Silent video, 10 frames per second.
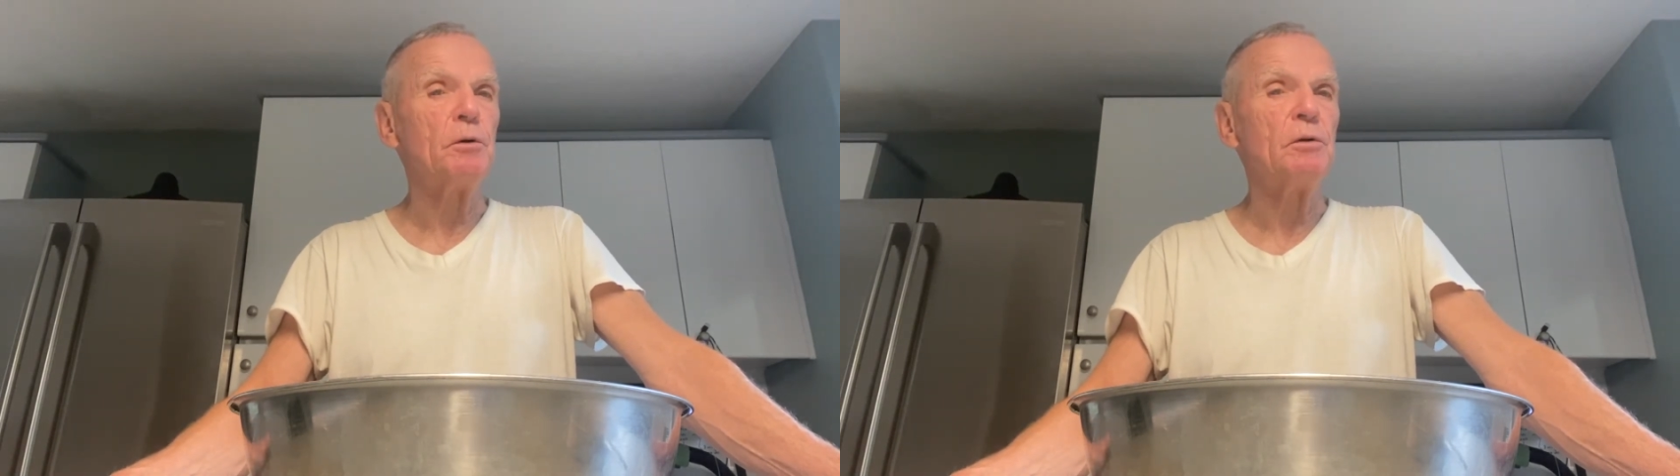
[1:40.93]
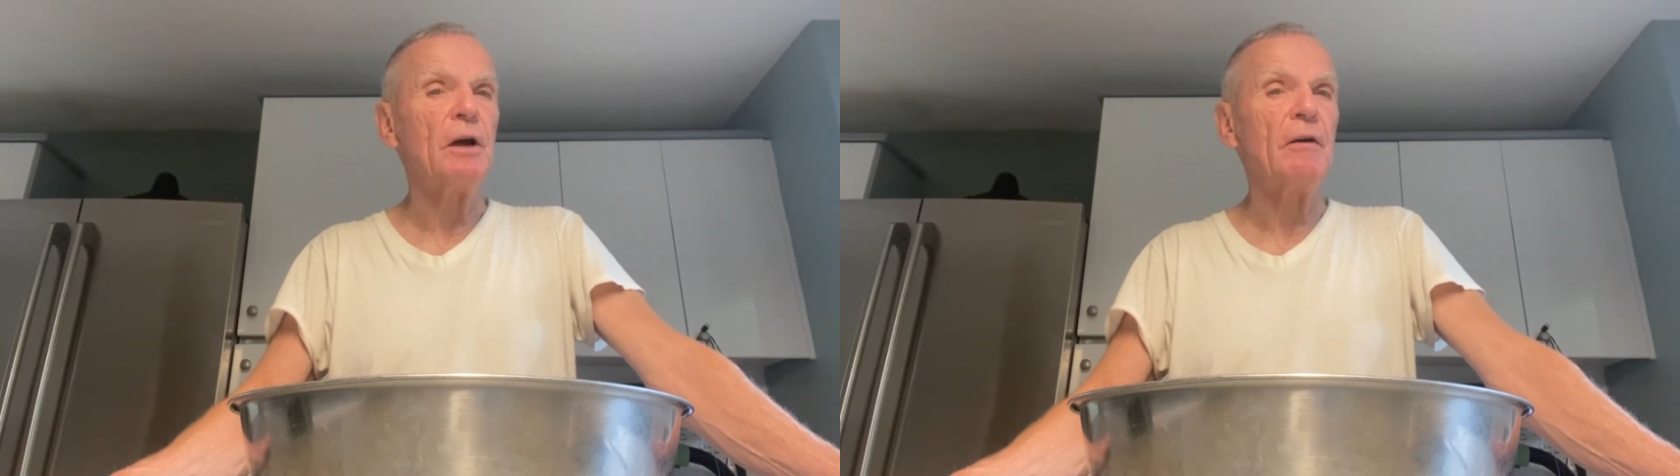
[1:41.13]

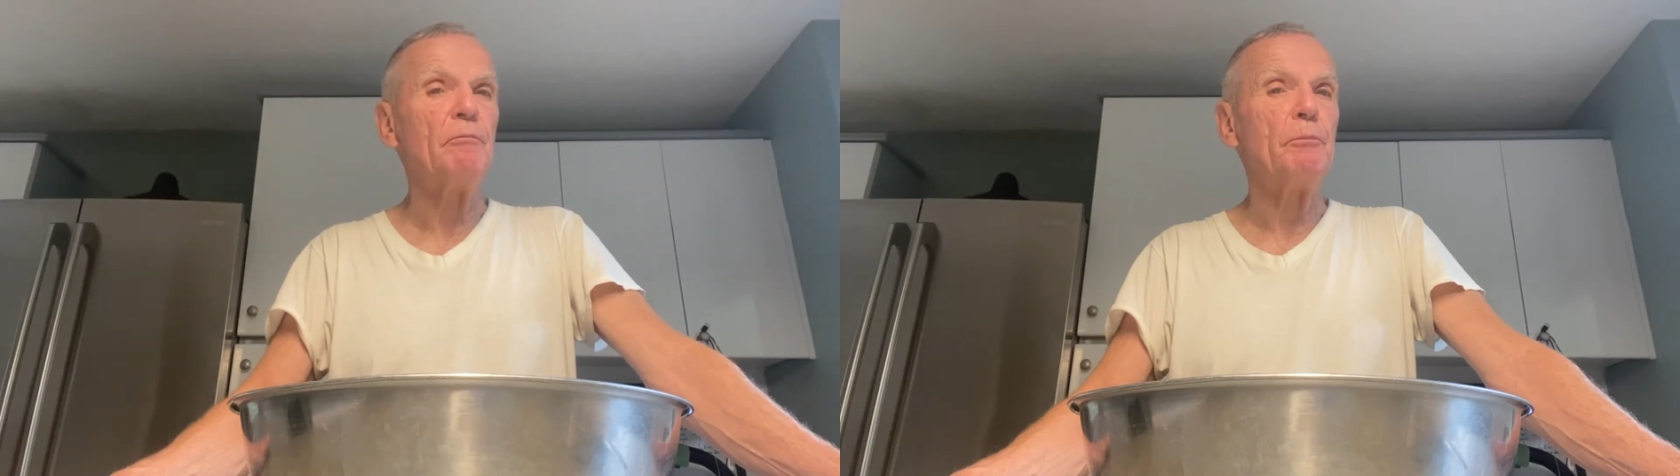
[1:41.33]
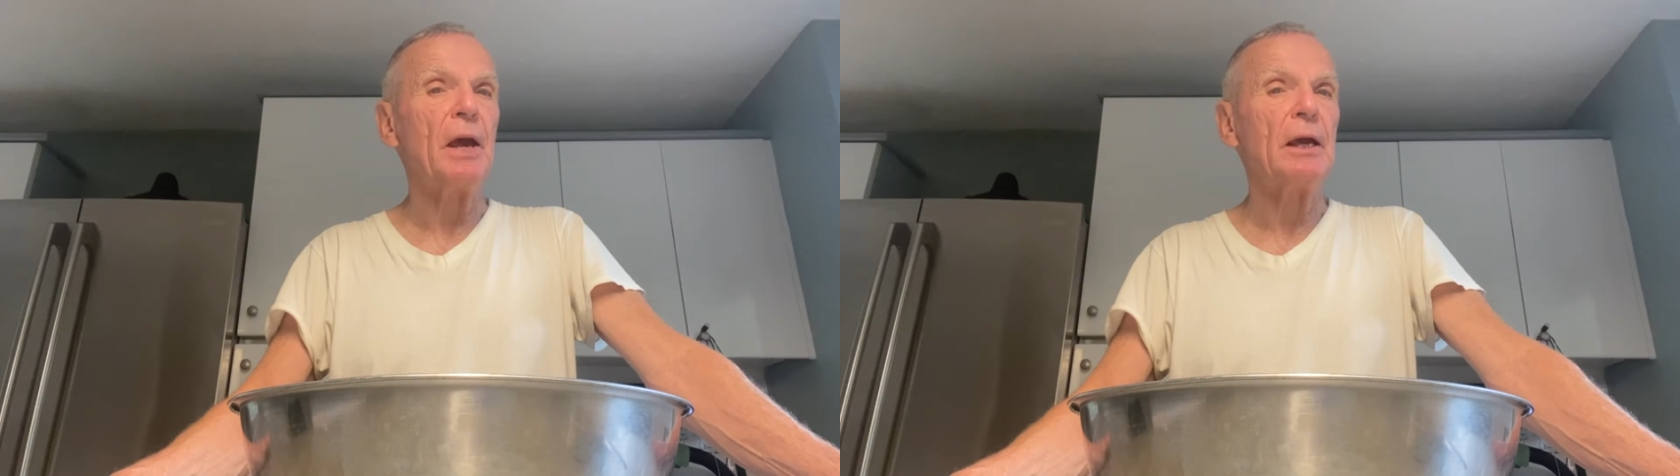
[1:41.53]

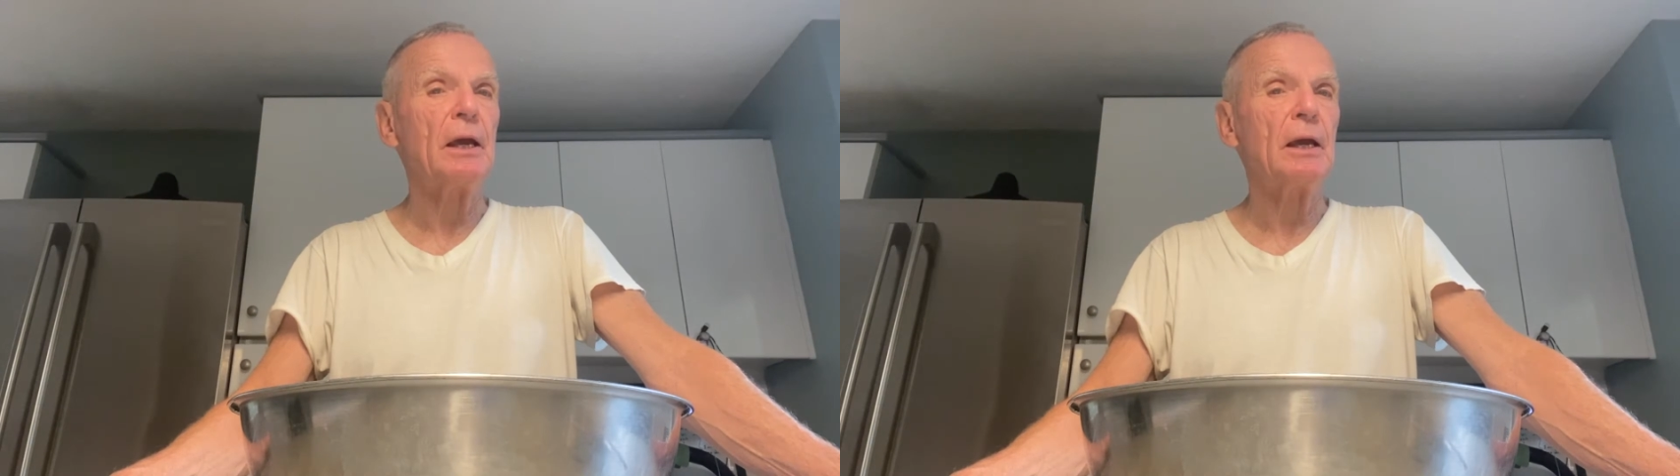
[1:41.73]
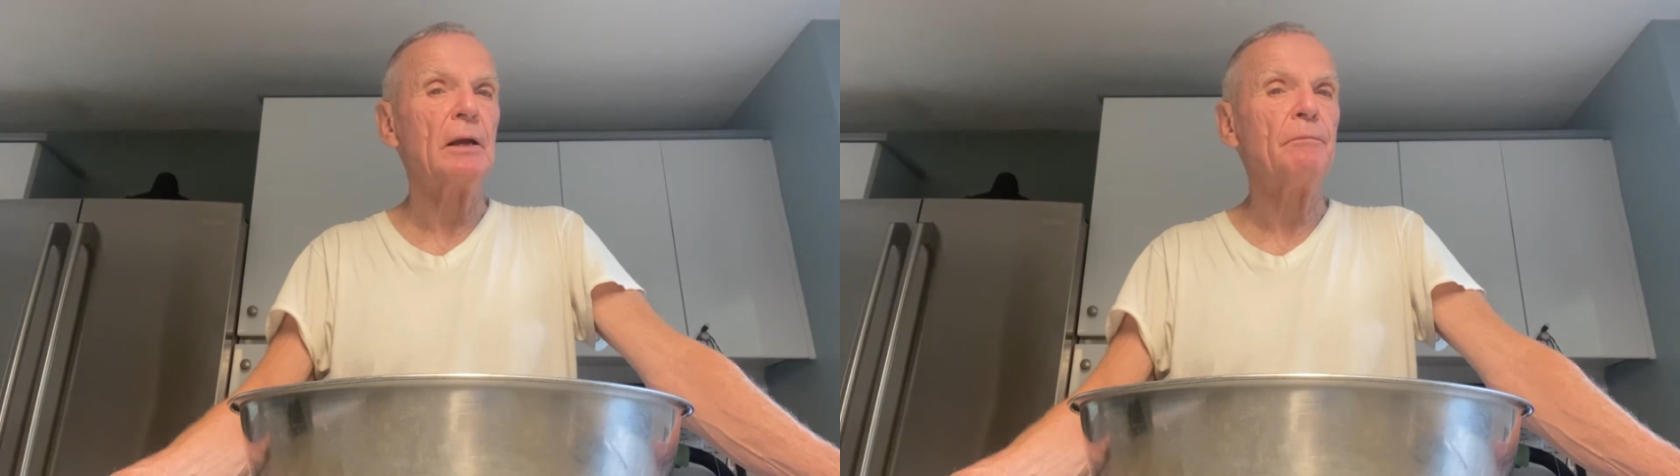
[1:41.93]
of
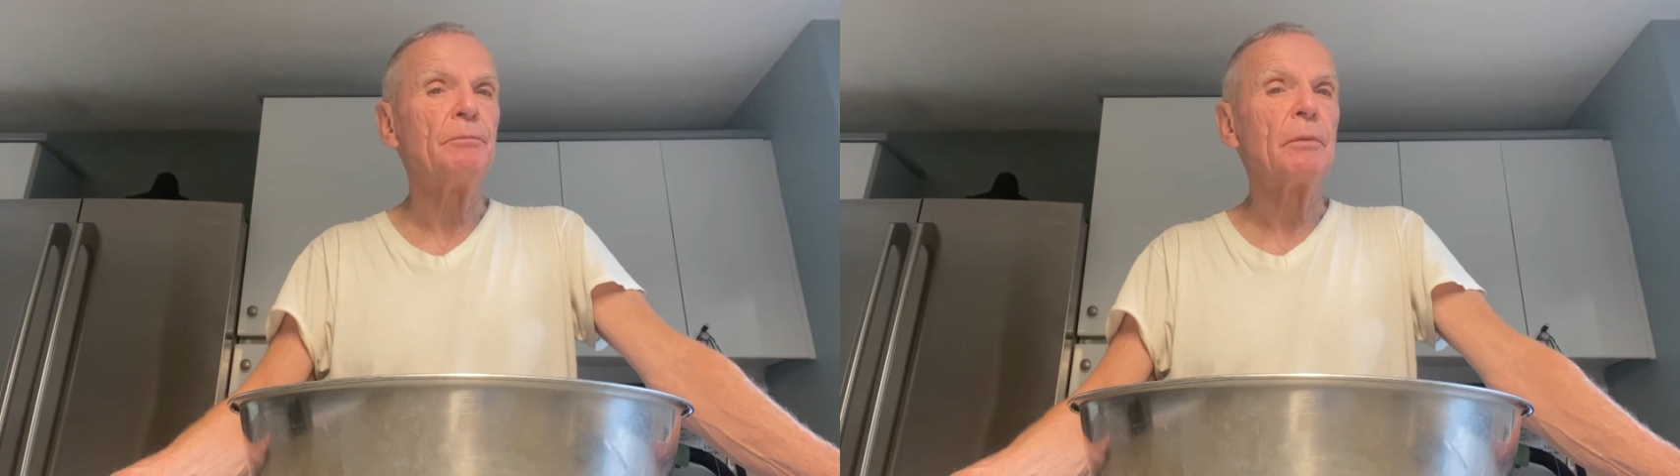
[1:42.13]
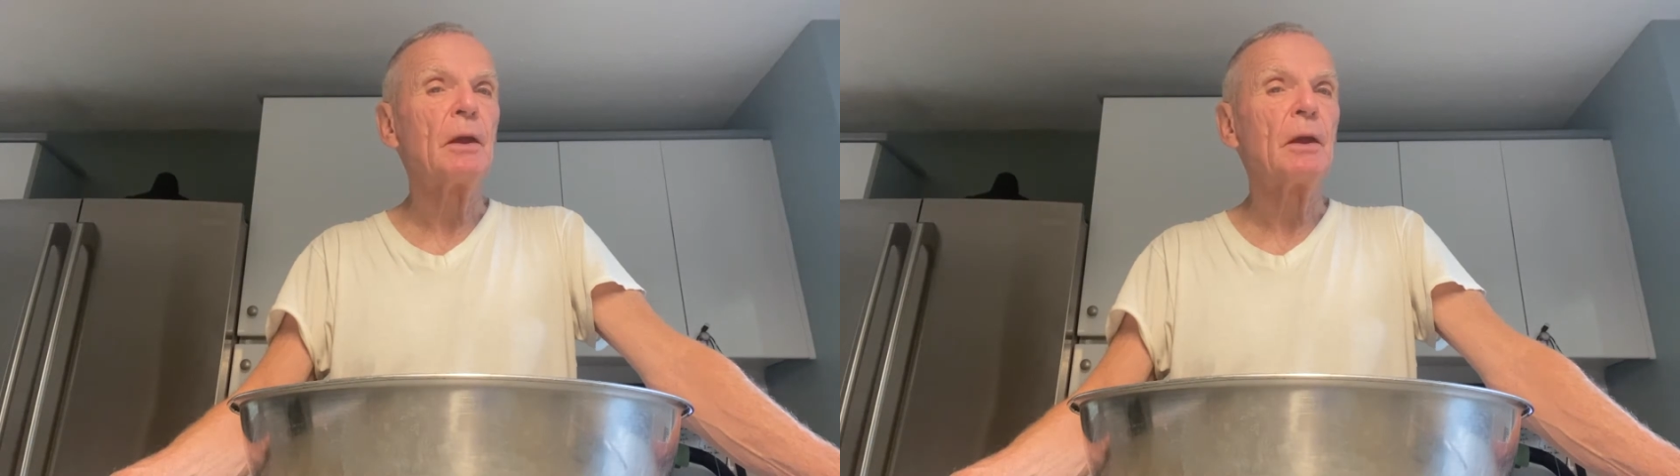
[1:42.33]
baking